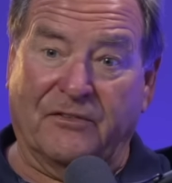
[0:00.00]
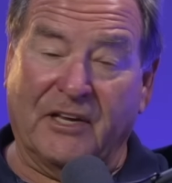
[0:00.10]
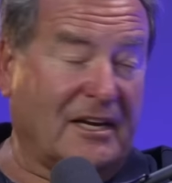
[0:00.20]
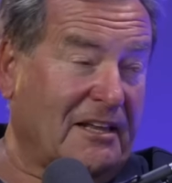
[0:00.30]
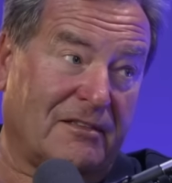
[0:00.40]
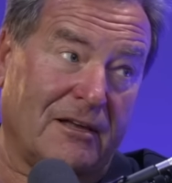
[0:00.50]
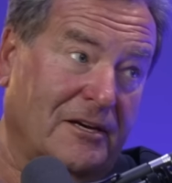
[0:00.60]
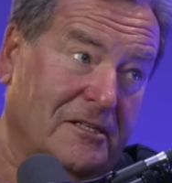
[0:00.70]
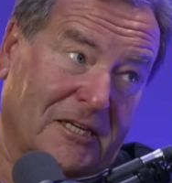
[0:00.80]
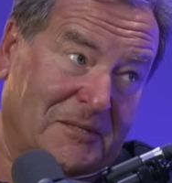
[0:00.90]
If they get
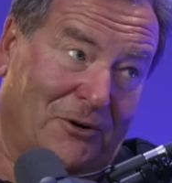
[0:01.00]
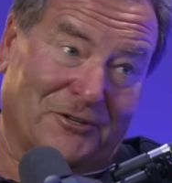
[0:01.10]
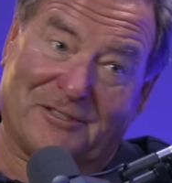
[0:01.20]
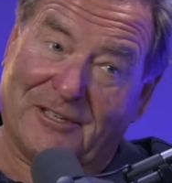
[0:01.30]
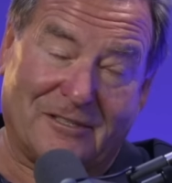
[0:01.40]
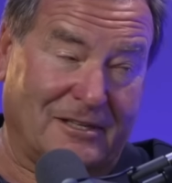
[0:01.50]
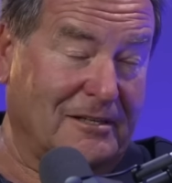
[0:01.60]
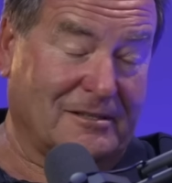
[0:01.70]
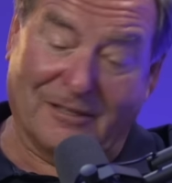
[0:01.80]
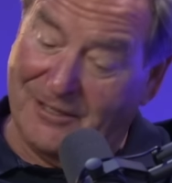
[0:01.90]
36 points this
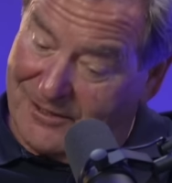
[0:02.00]
season,